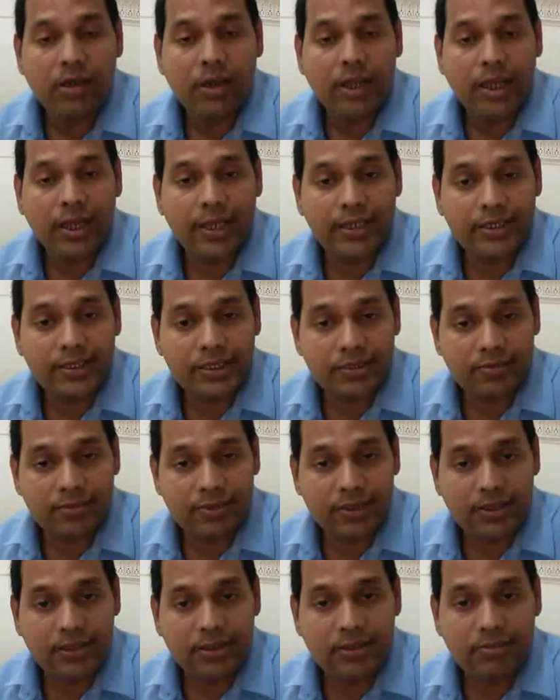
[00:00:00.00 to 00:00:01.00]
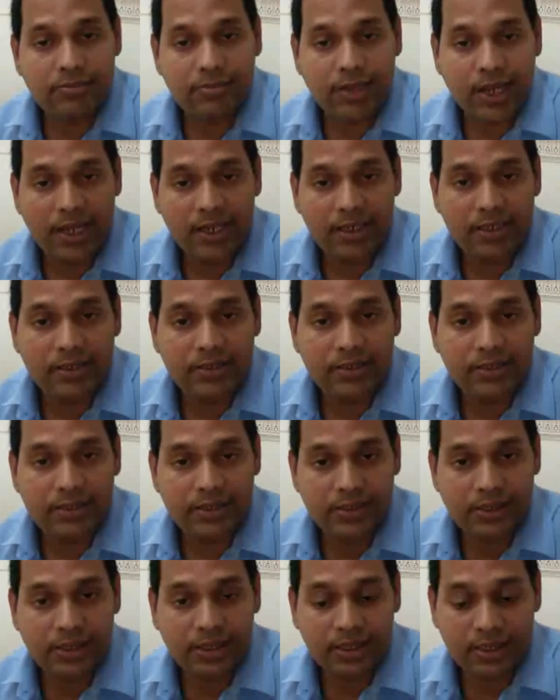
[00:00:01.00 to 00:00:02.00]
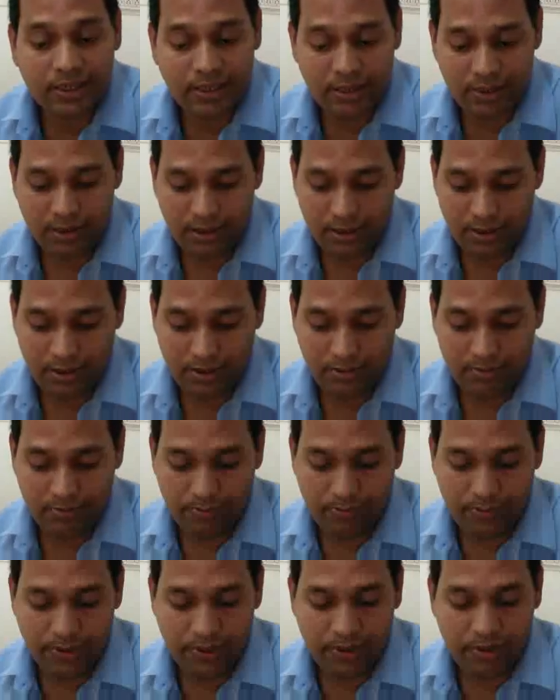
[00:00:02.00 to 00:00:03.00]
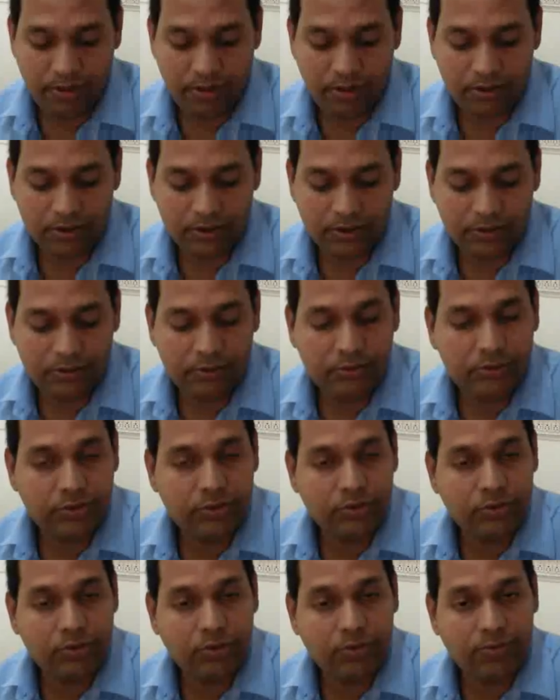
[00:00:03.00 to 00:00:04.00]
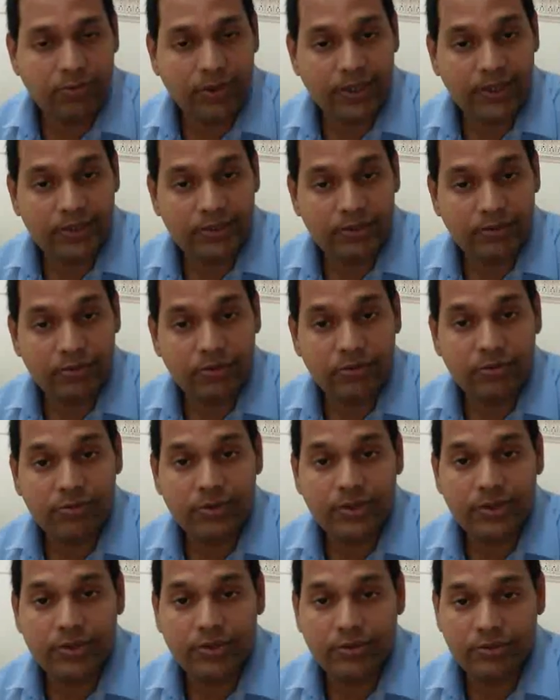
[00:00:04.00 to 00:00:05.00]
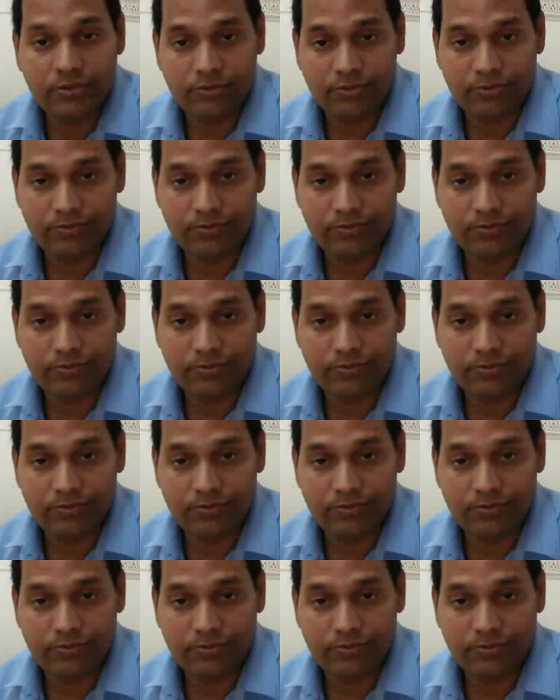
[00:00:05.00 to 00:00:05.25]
x square minus 3 belongs to Q of x over Q.